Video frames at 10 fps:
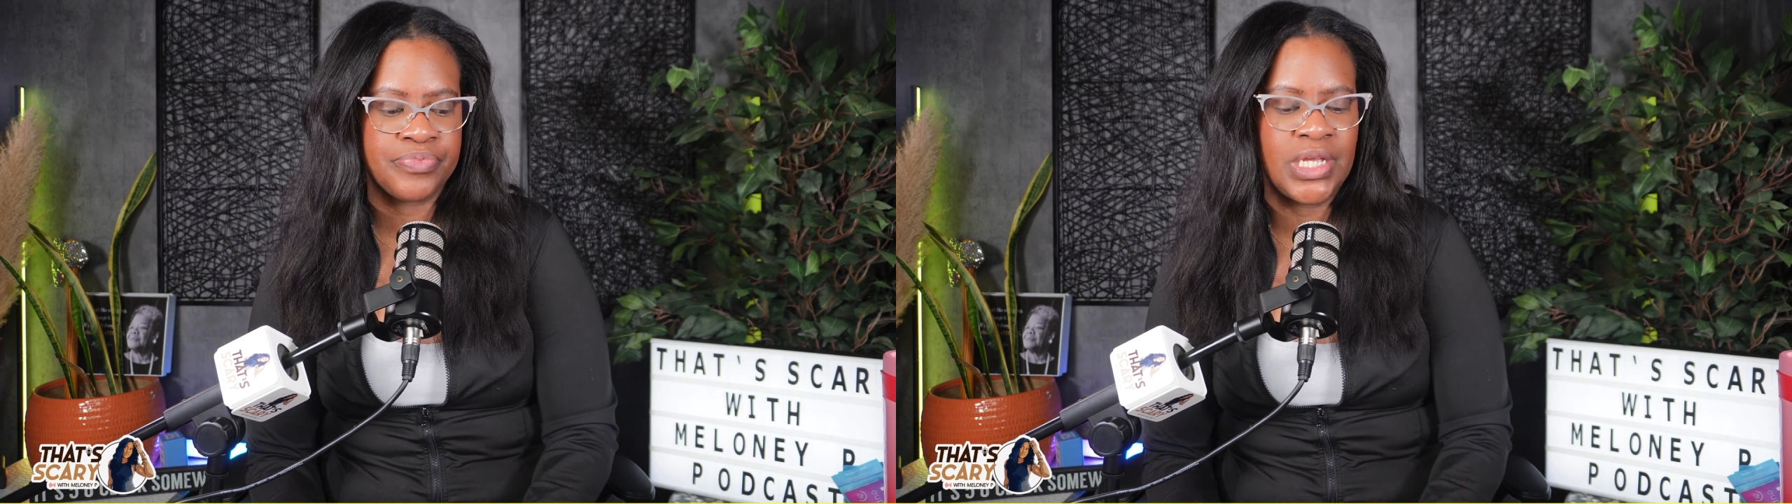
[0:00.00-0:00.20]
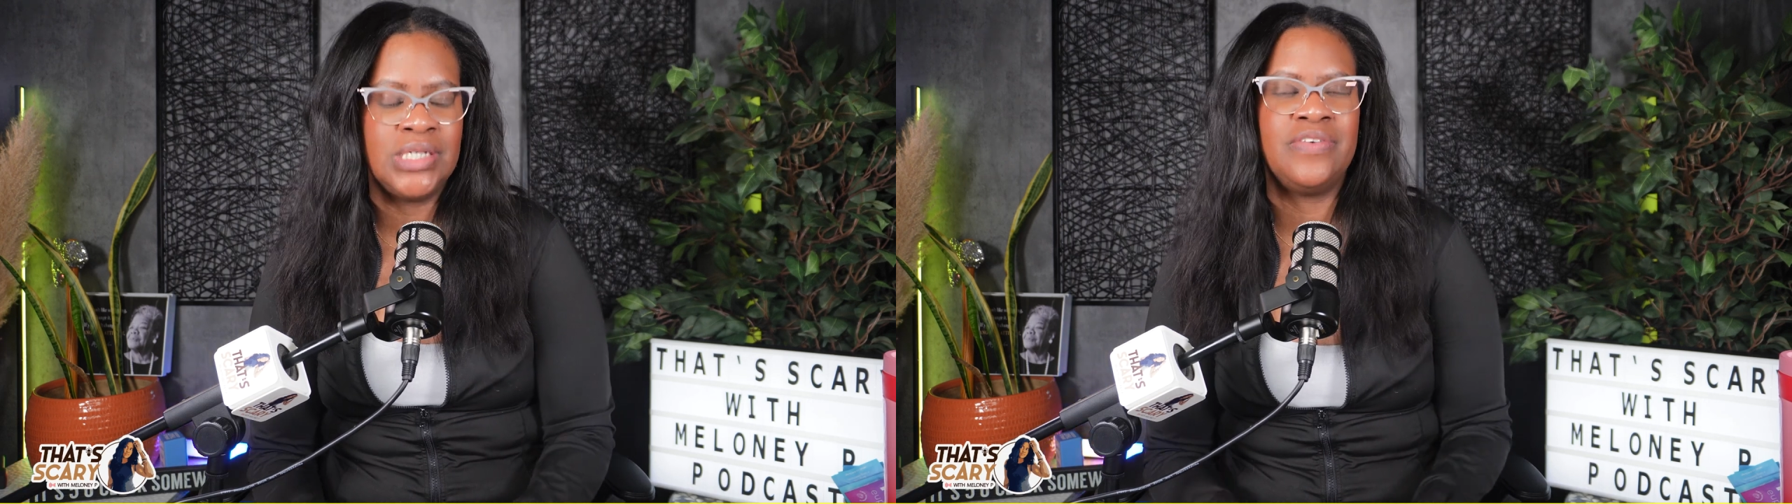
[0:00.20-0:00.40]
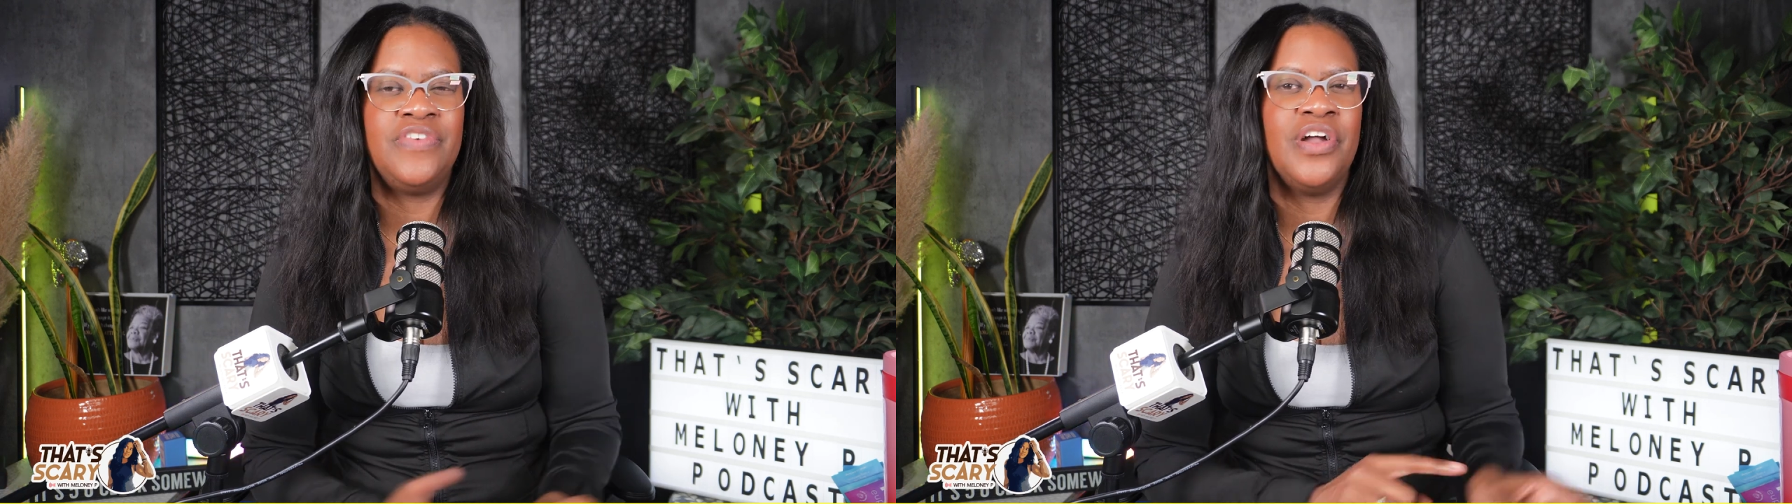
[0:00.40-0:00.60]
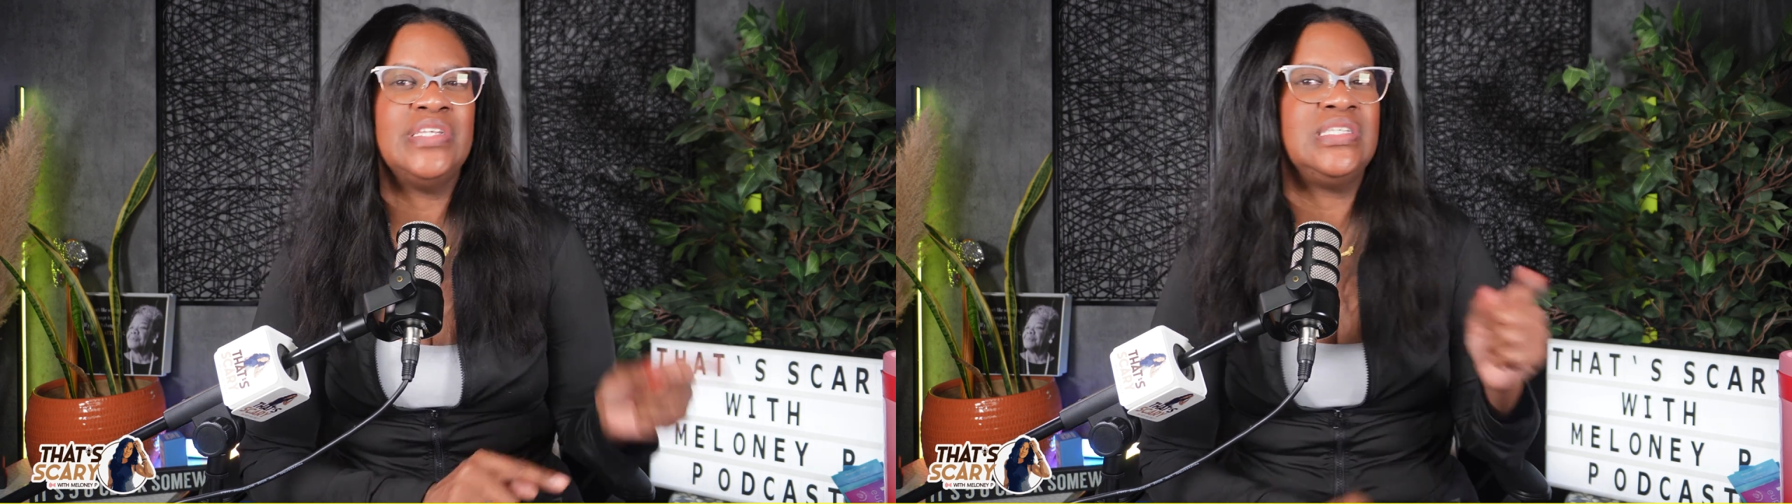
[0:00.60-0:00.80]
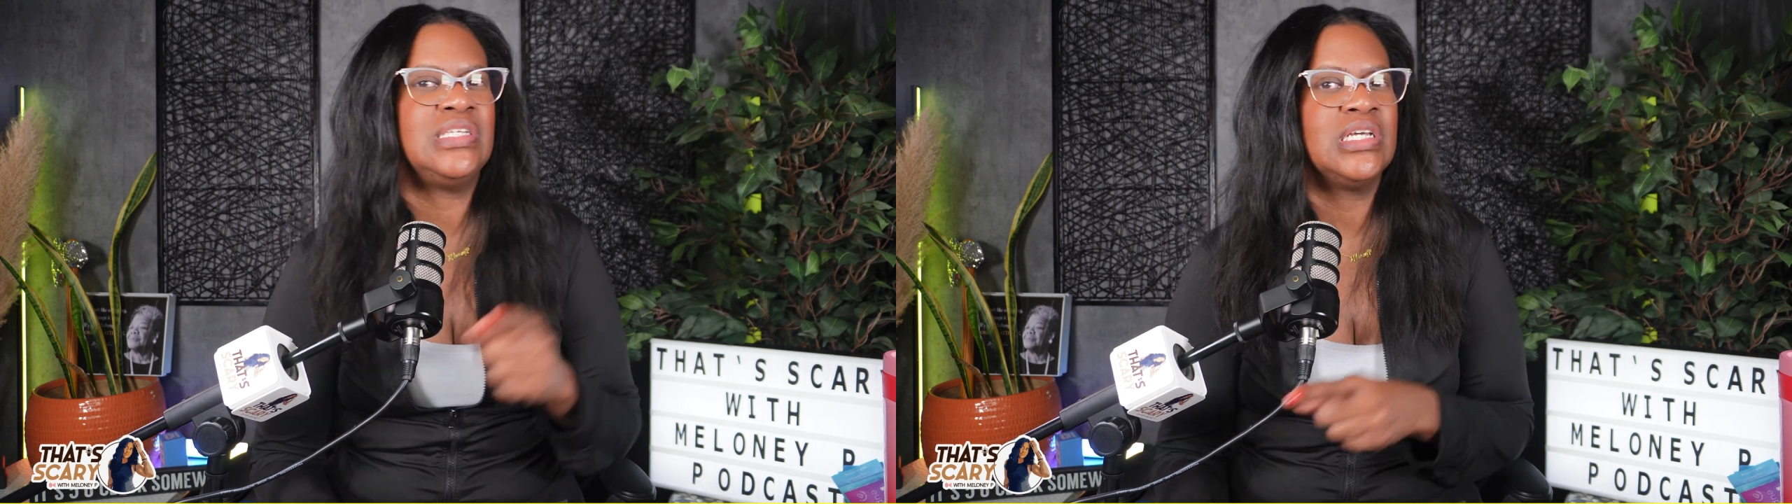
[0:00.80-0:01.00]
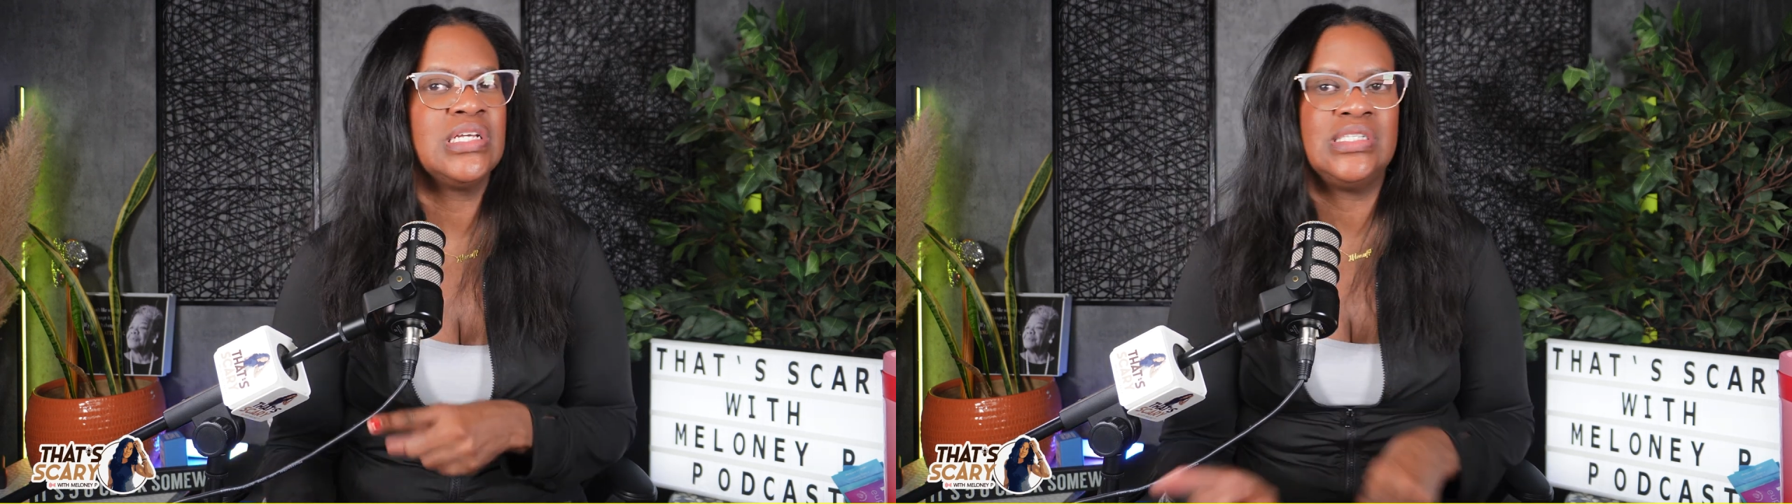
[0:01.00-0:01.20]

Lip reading: And it's a very sick